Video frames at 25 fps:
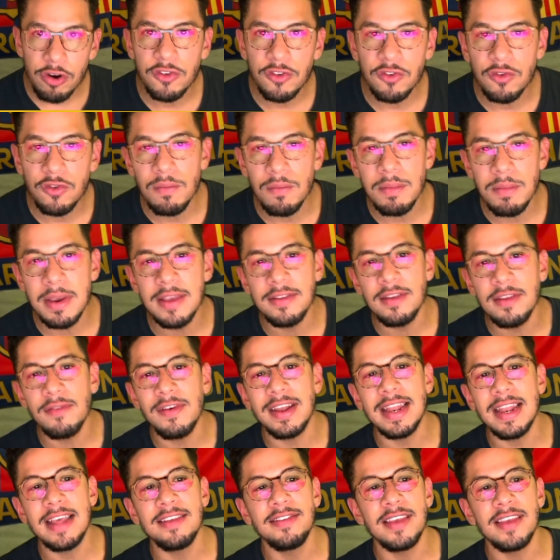to miss the
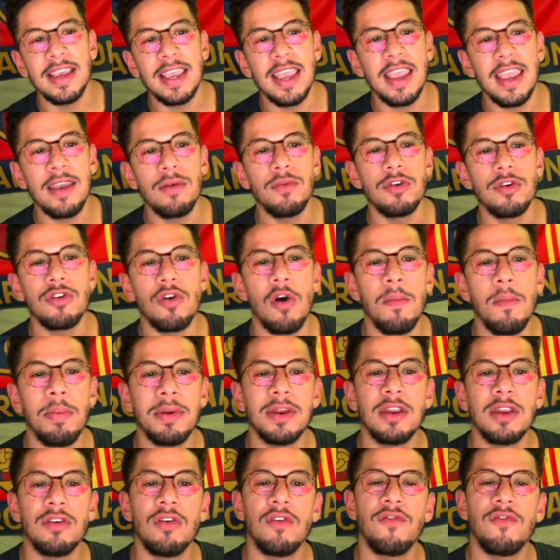Valencia game, which
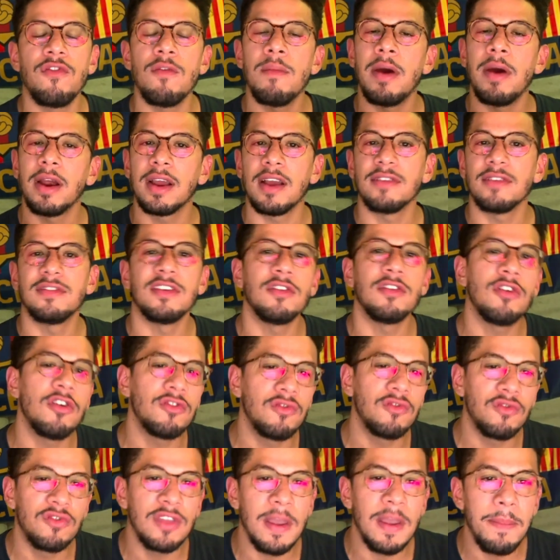opened the door for Marc Casador
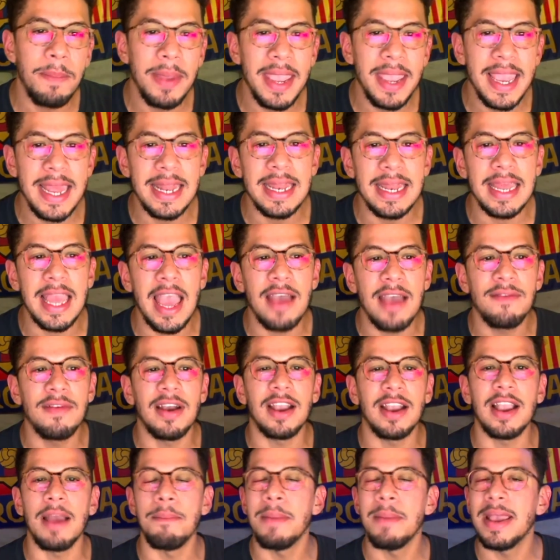to step in. They have
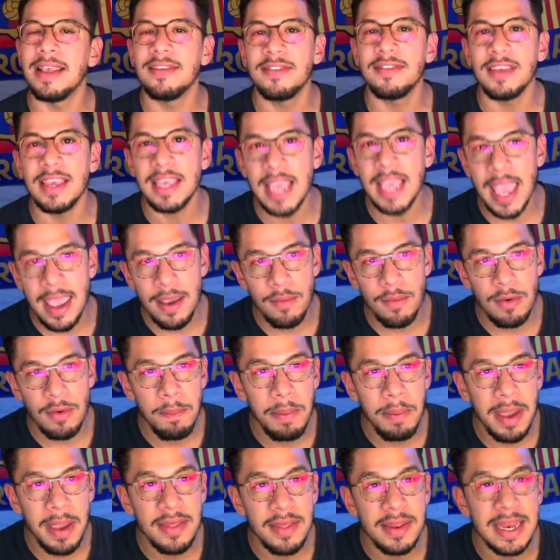an amazing game with
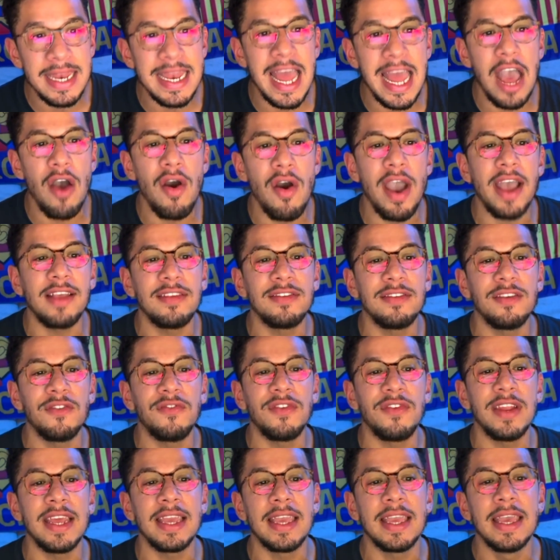Pedri. Now Hansi
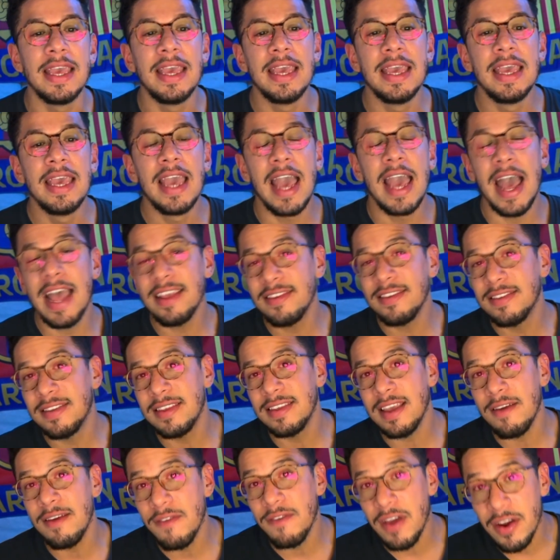Flick has
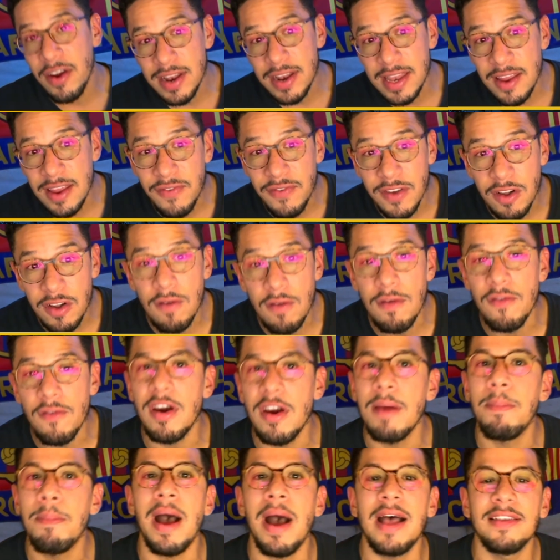a very difficult, a
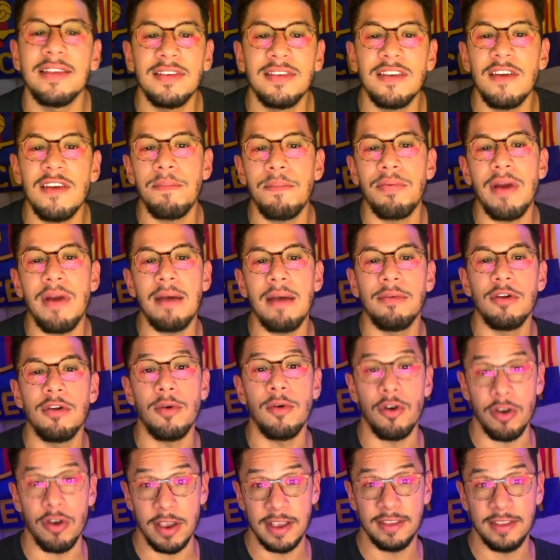very positive problem
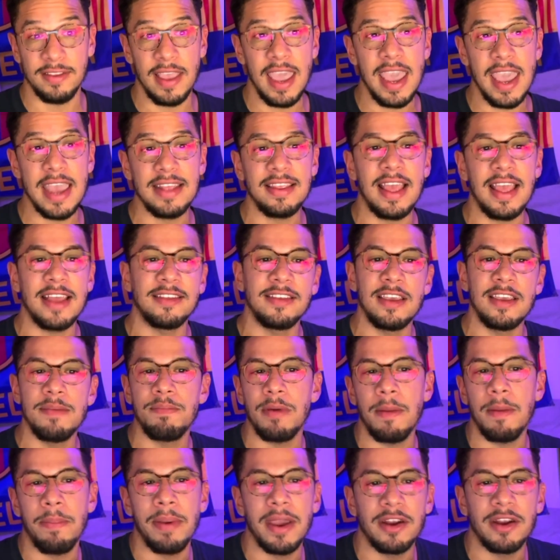on his hands as he
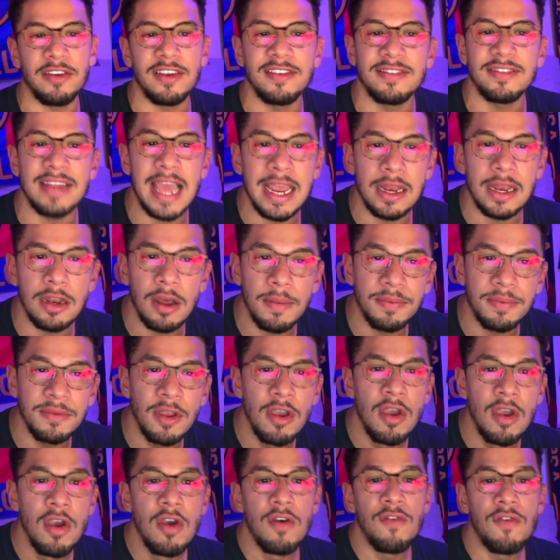prepared his lineups
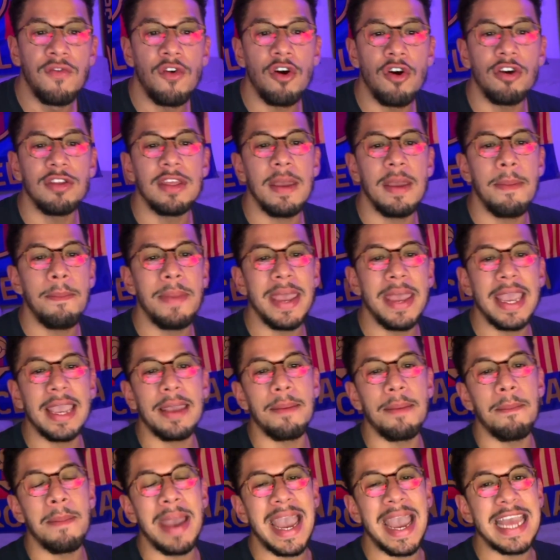for the
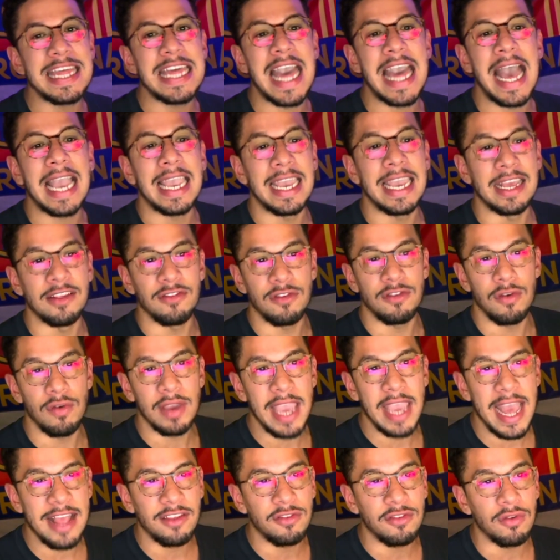big match against
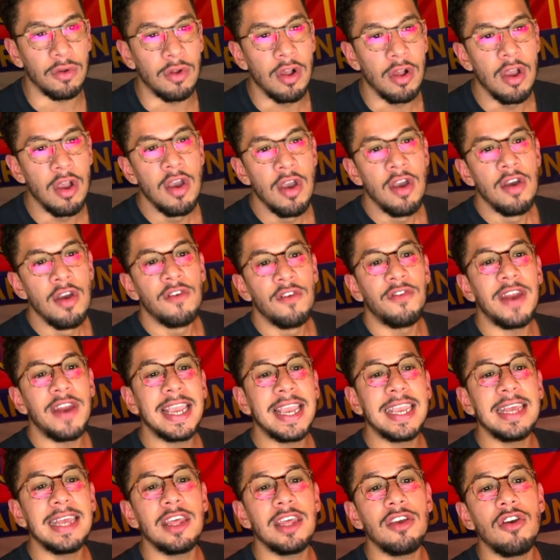Newcastle.
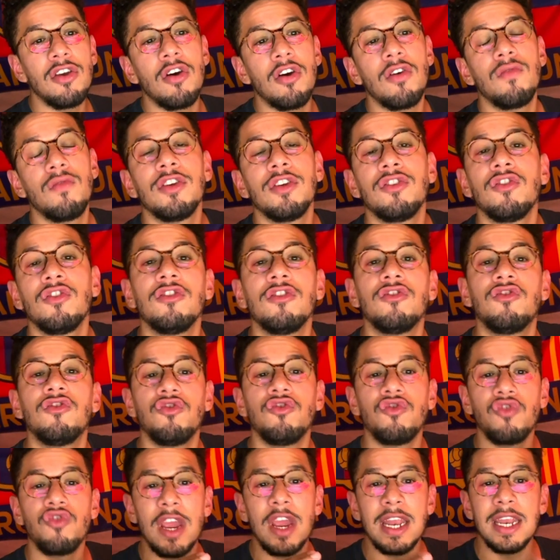Frankie de Jong returned to
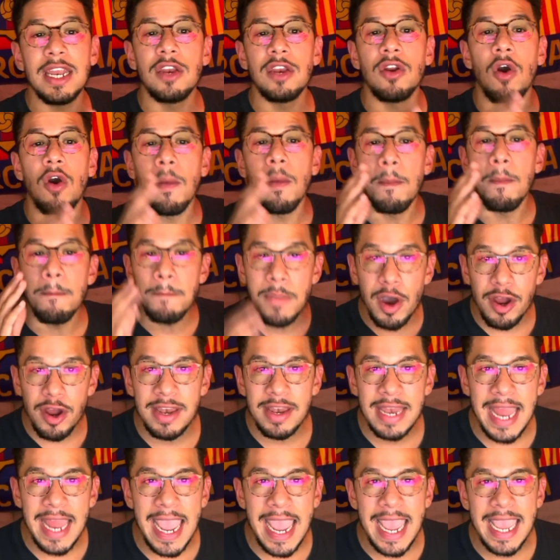training on
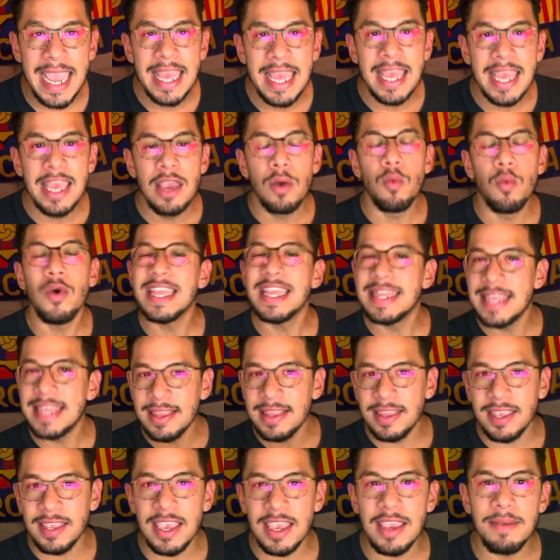Monday with the
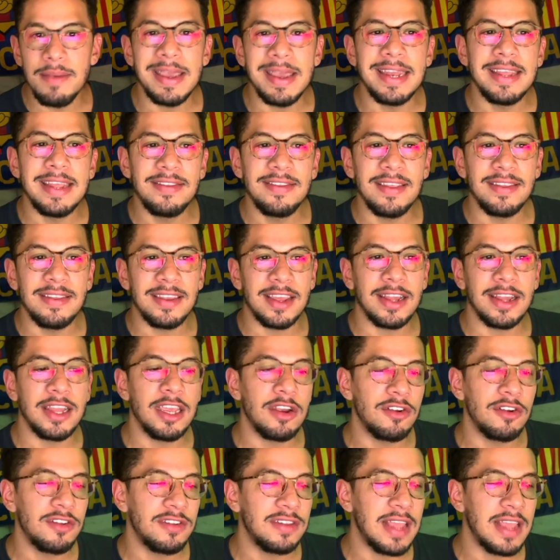team, and it's a
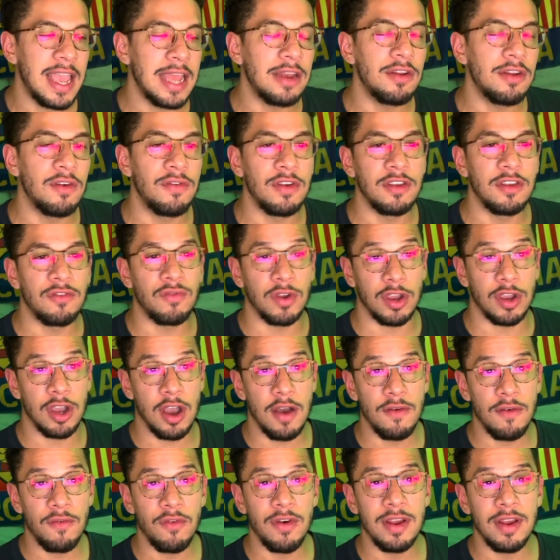clear sign of his
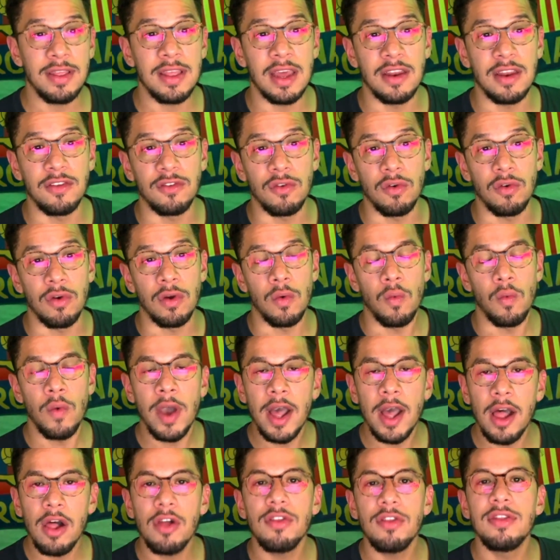recovery that is going
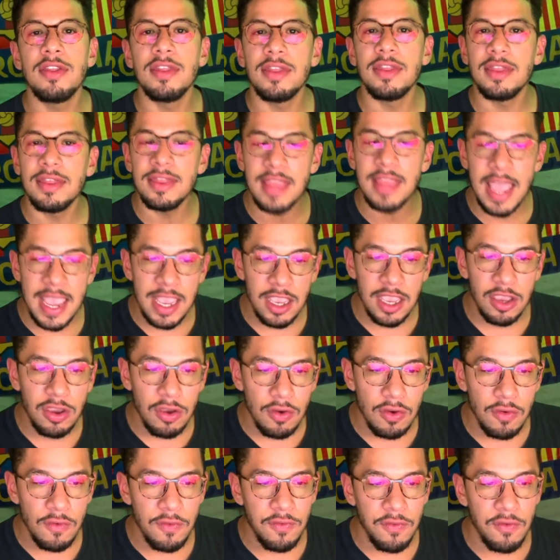well. Thank
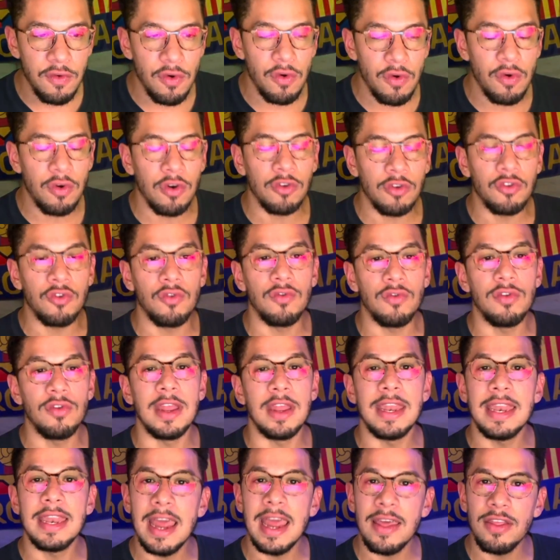you to the
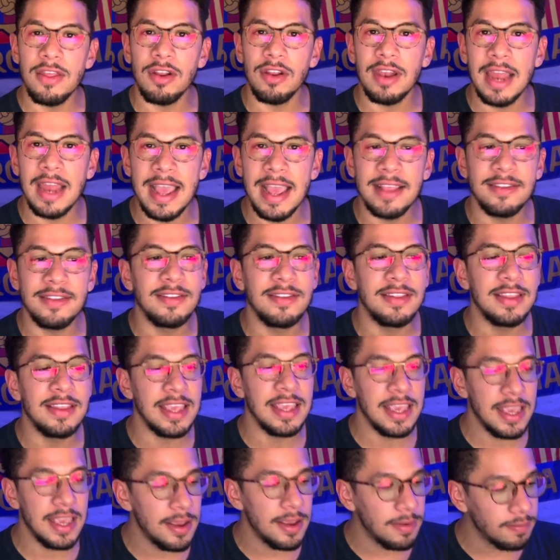Netherlands
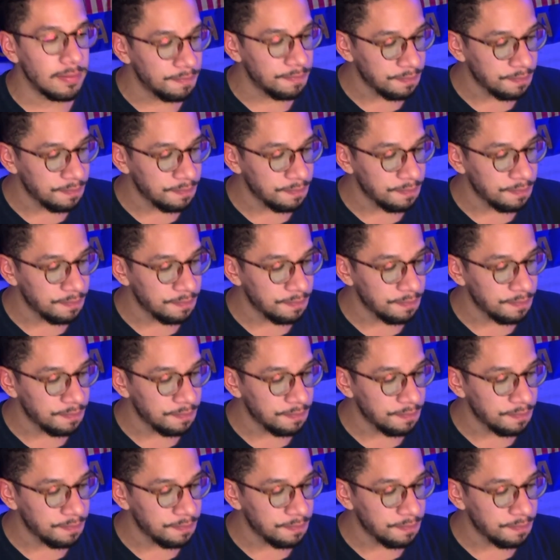team,